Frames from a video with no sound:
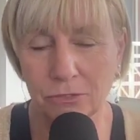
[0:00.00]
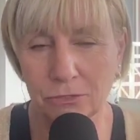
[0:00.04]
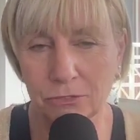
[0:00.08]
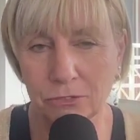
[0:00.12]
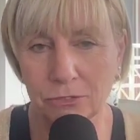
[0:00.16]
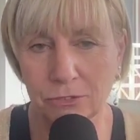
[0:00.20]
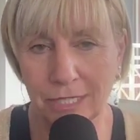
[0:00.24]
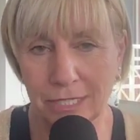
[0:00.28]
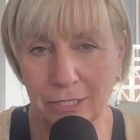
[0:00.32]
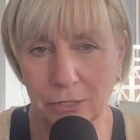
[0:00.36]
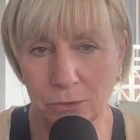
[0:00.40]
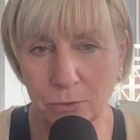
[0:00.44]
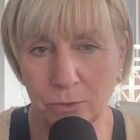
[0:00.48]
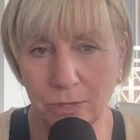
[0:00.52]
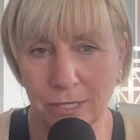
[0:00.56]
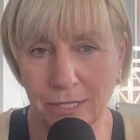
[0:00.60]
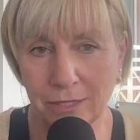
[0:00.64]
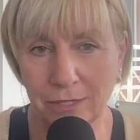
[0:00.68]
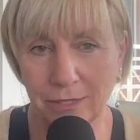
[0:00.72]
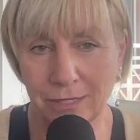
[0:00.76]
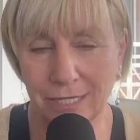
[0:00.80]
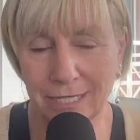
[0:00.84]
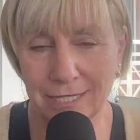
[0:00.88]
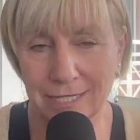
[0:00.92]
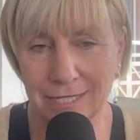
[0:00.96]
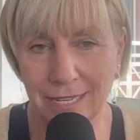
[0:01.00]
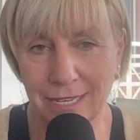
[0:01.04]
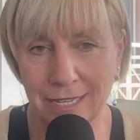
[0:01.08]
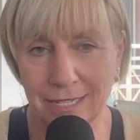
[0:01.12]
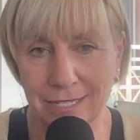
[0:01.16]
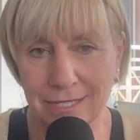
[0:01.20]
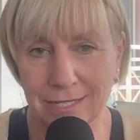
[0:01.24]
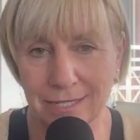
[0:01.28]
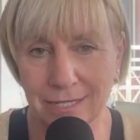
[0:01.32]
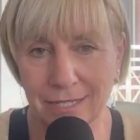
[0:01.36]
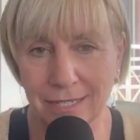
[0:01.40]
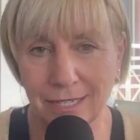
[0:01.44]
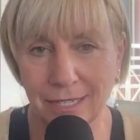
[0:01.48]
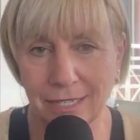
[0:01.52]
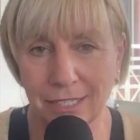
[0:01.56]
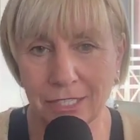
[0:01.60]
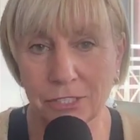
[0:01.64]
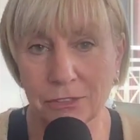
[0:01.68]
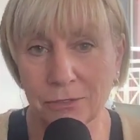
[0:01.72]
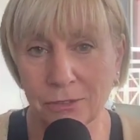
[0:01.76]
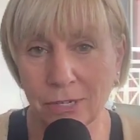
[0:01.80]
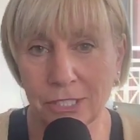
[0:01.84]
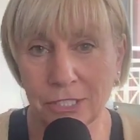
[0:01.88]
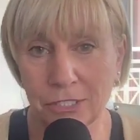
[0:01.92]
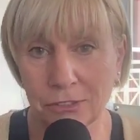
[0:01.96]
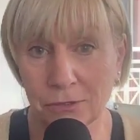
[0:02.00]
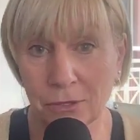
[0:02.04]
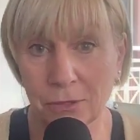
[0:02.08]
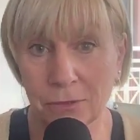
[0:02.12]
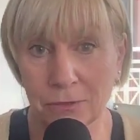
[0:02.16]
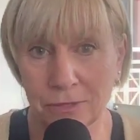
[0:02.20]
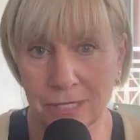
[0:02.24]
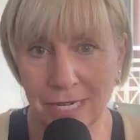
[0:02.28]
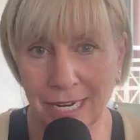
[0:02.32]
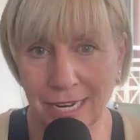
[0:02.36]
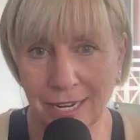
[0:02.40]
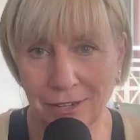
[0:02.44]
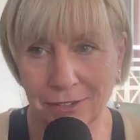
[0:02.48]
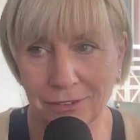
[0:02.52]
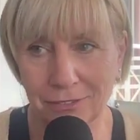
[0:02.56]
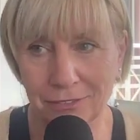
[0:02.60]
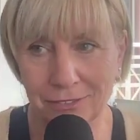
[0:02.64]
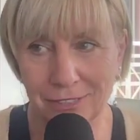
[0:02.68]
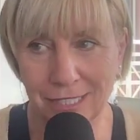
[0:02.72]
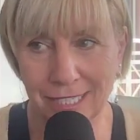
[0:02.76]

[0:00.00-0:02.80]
trend where it says you're on your own now.